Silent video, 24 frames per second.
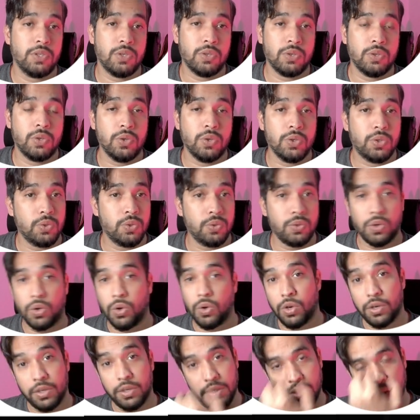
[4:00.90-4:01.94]
go to
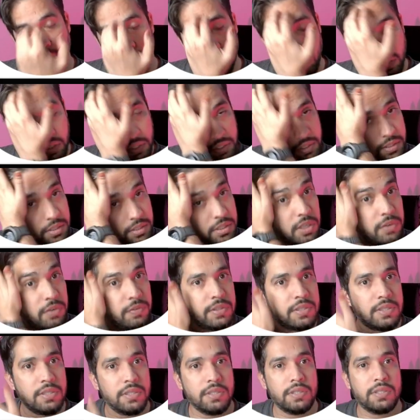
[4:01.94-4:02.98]
all the
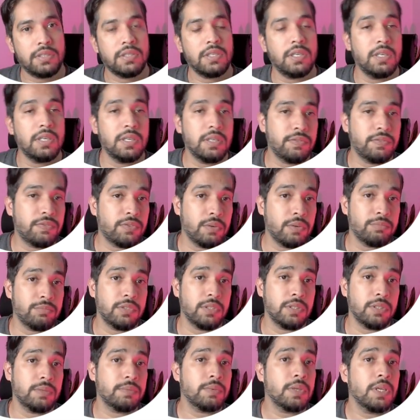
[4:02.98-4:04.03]
services from
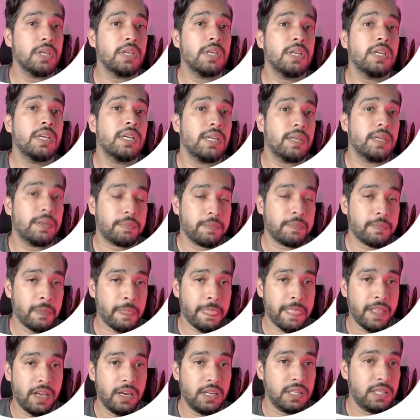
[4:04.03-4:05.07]

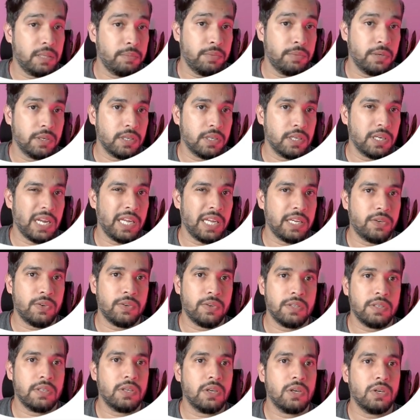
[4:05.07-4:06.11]
the burger icon
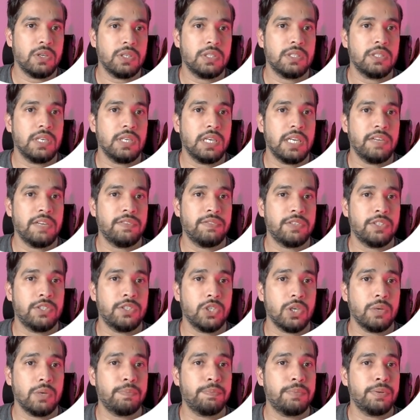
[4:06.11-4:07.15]
on the left
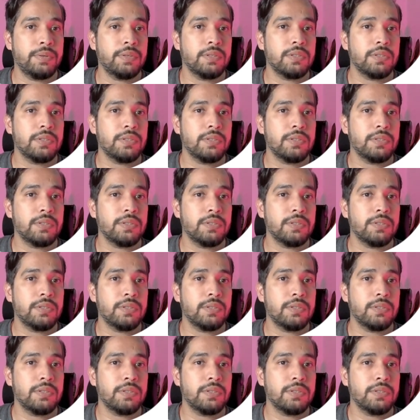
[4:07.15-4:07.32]
top.